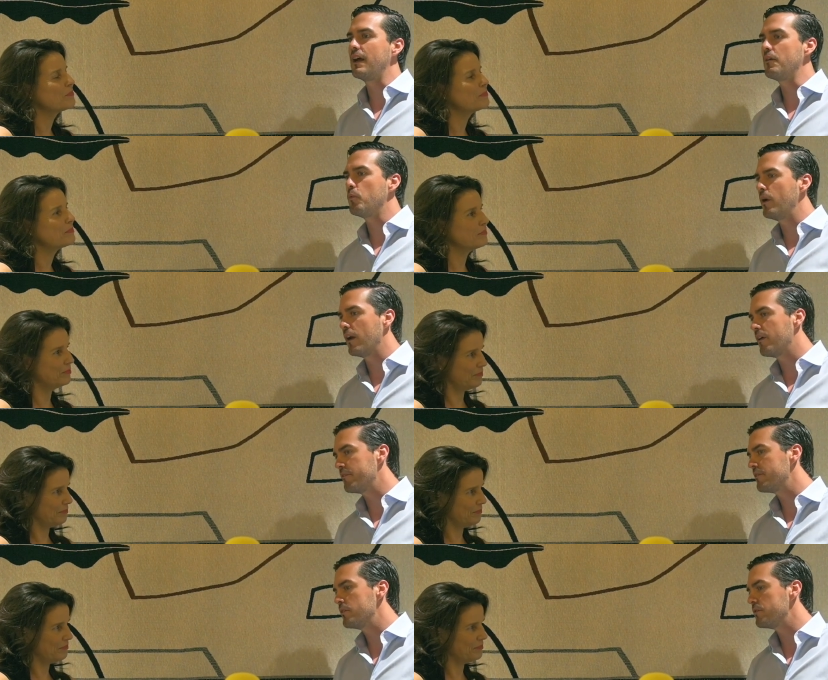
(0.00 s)
Speaker 1: I went
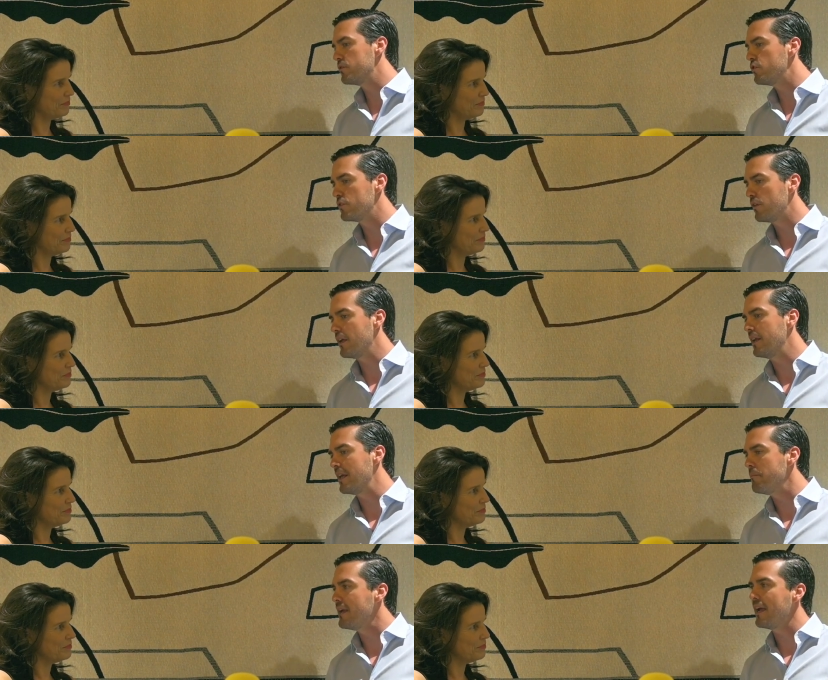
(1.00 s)
off to study an
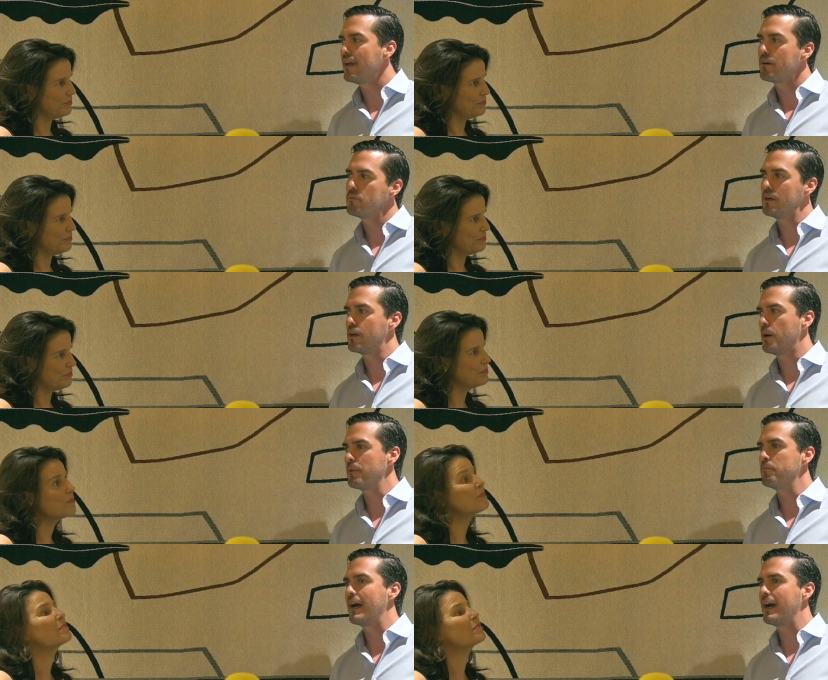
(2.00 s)
MBA, and when coming